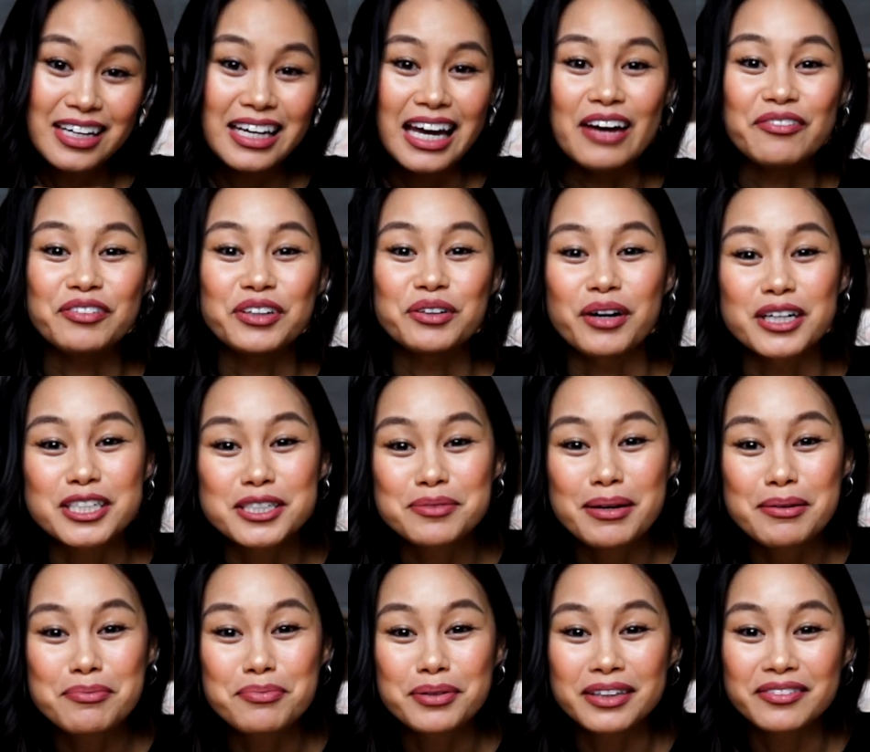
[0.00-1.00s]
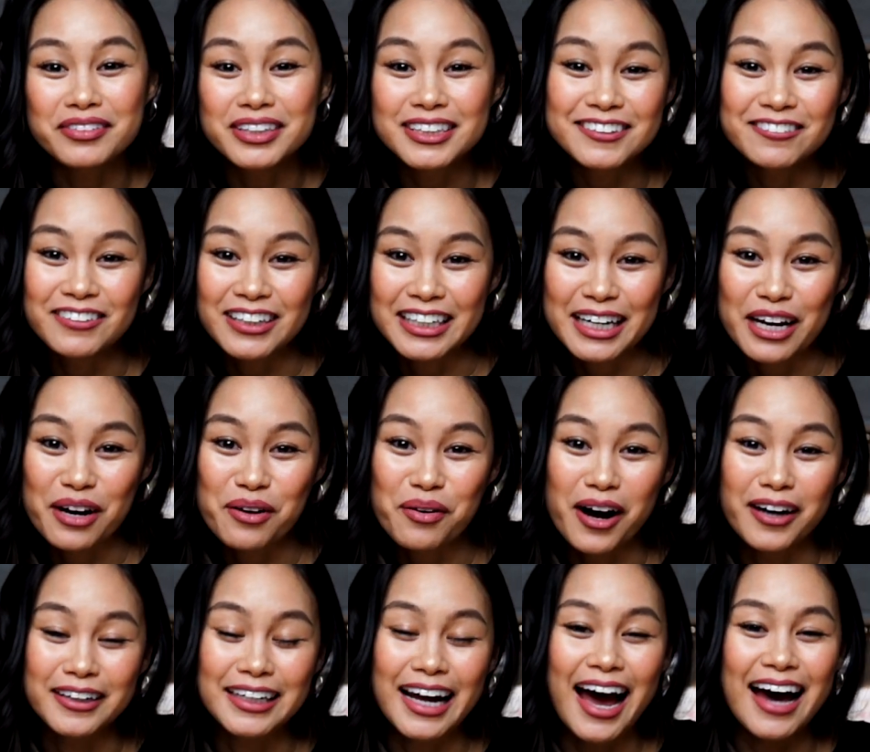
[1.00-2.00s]
If you watched my previous video
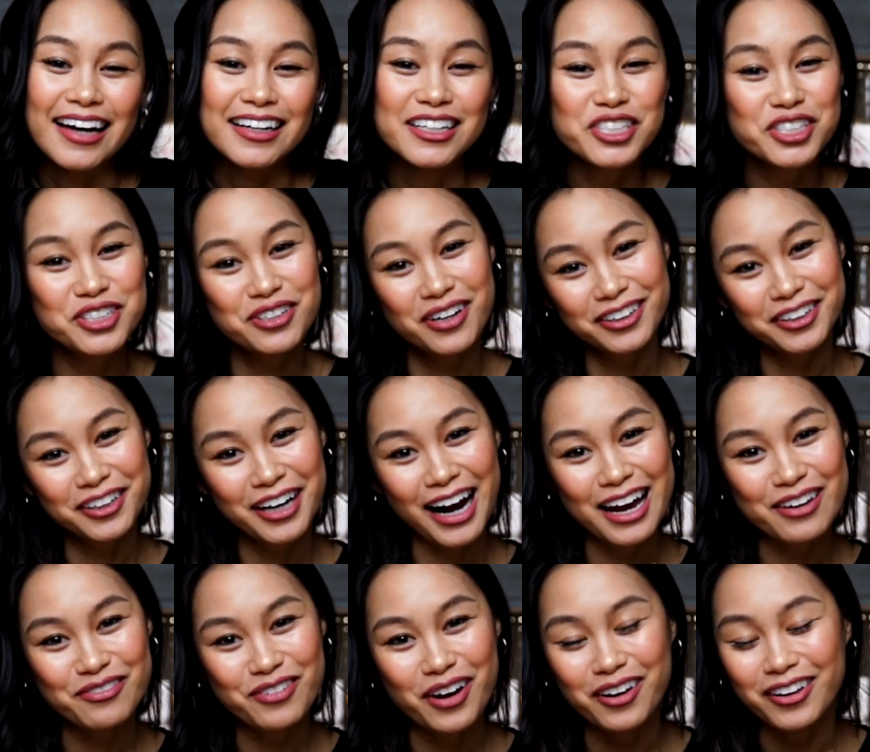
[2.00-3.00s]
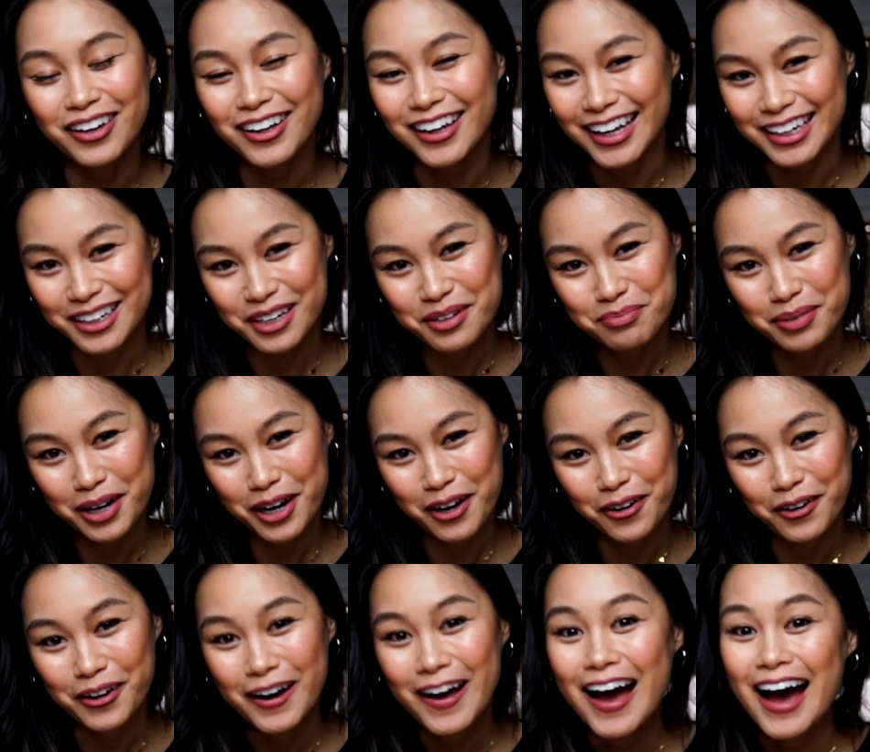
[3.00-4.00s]
on how to shoot on your iPhone like a
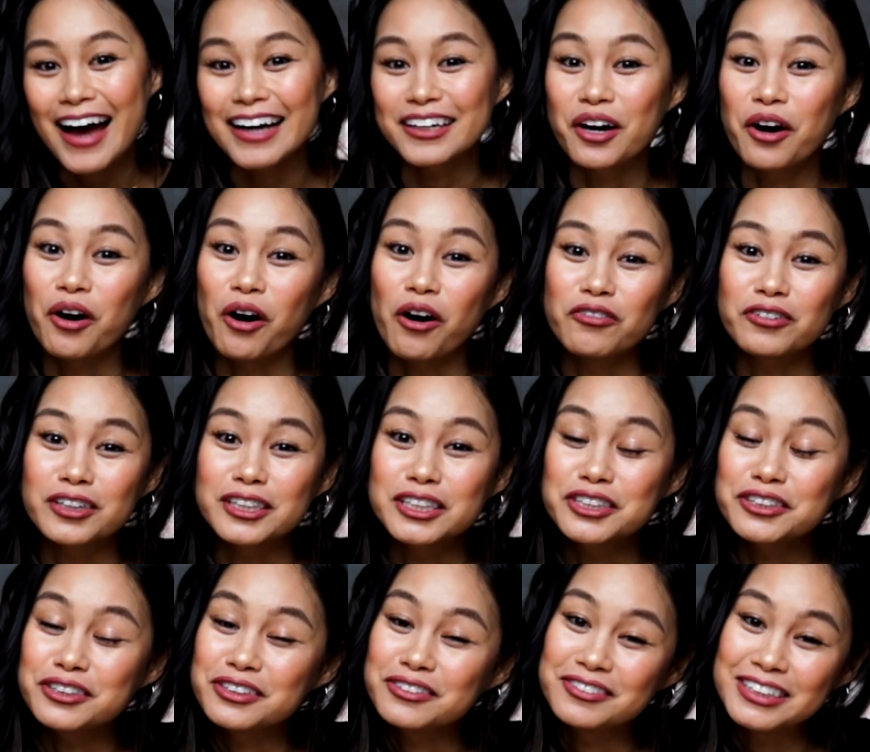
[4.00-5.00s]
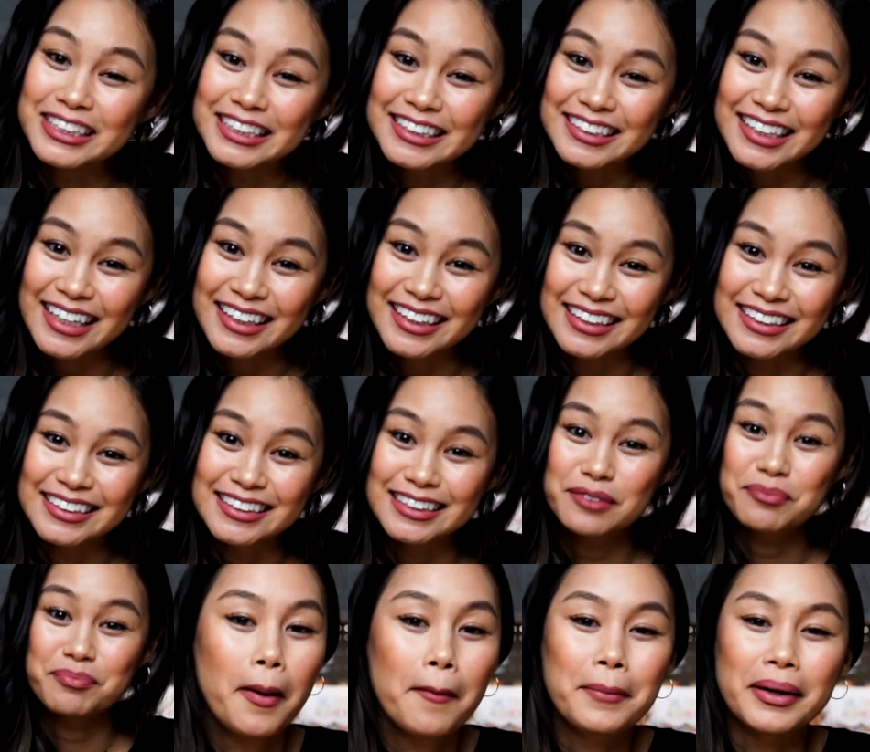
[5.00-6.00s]
pro, I go over two of these settings.
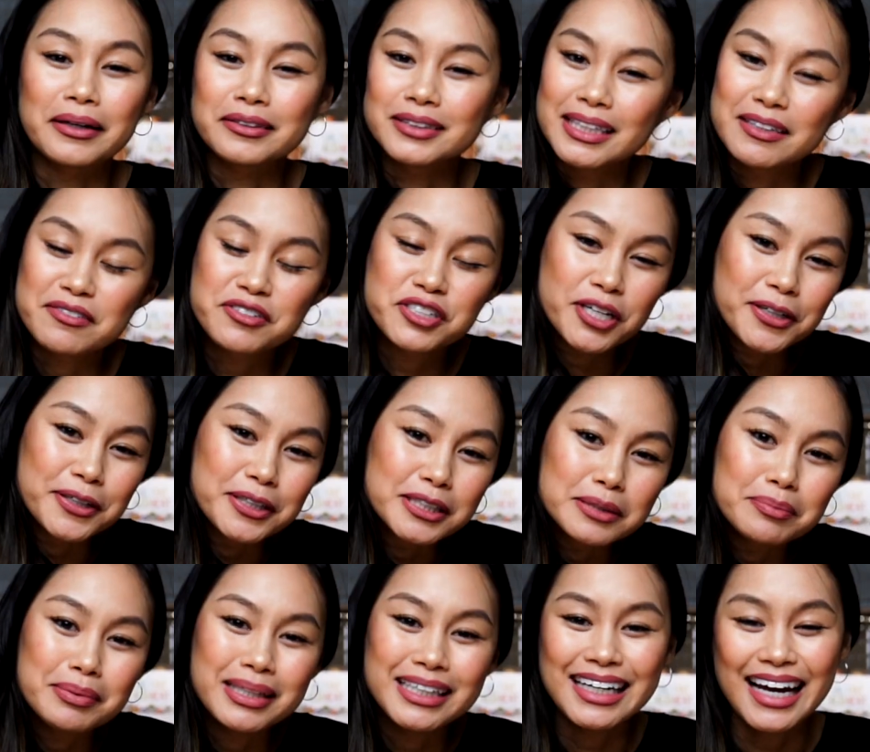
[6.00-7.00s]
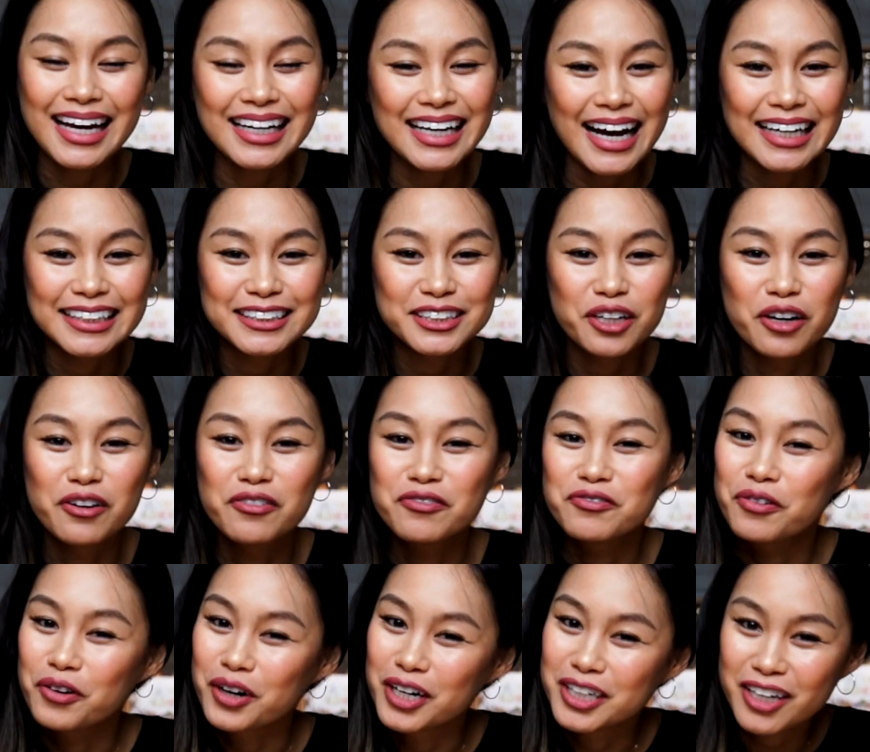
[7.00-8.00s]
But I'll save shutter speed and ISO
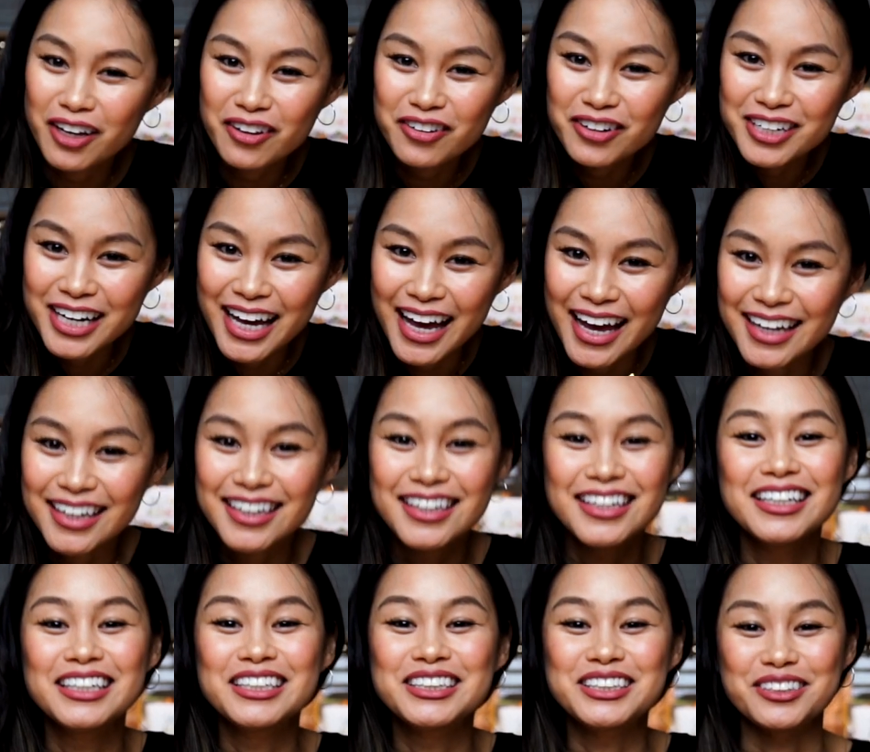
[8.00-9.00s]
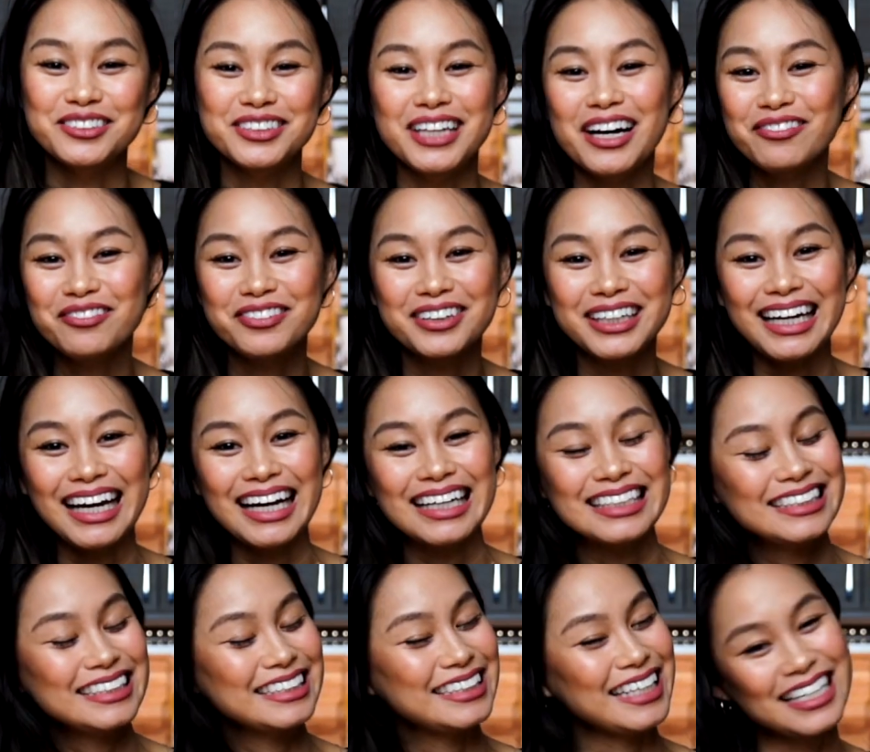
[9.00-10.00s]
for another day, So definitely
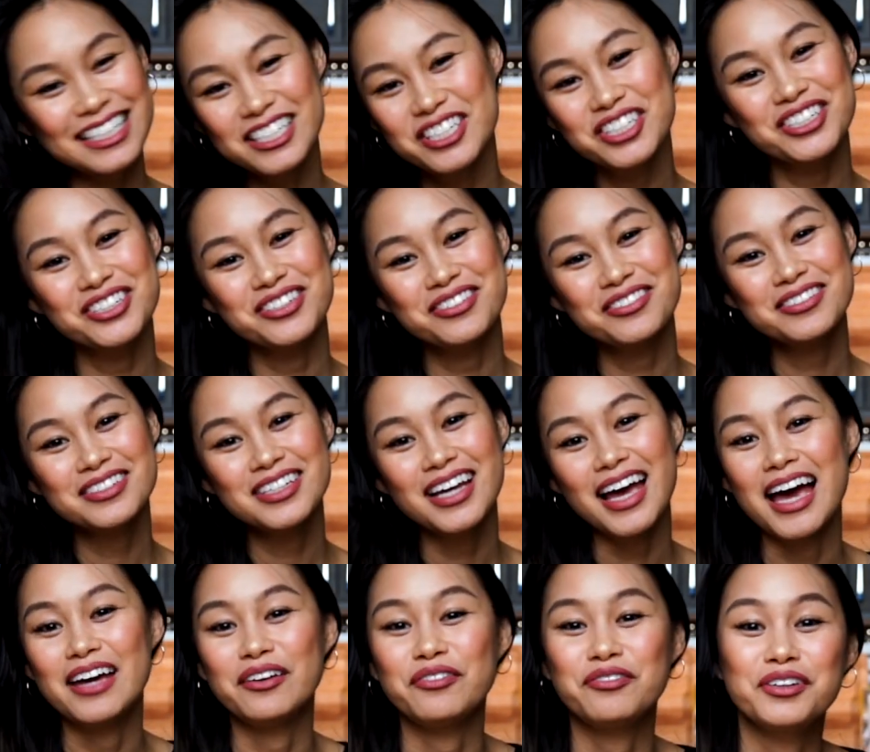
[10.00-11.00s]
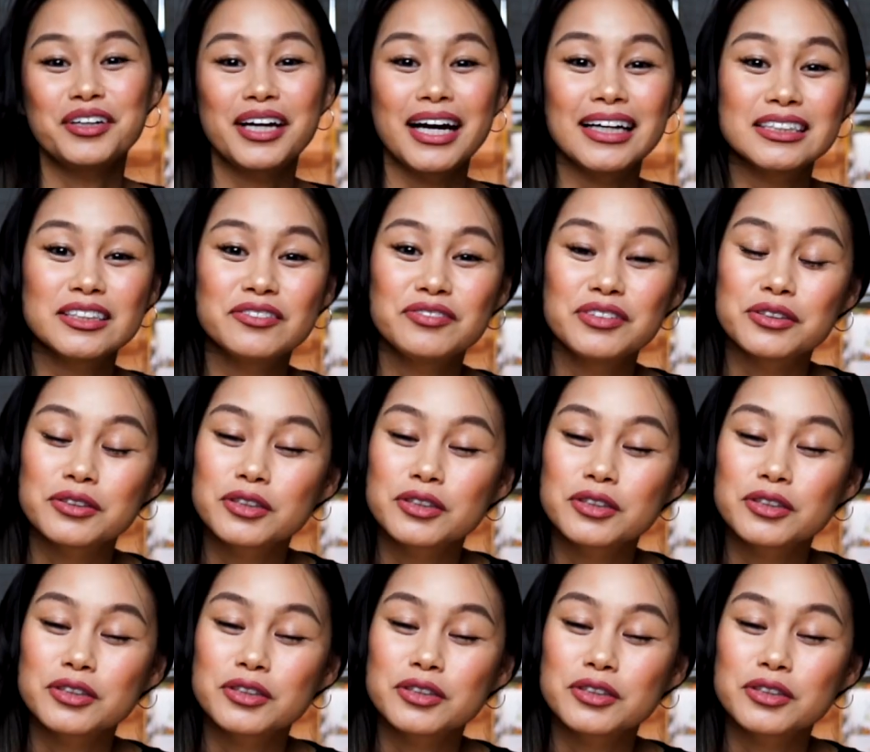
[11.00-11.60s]
stay tuned, and if you guys feel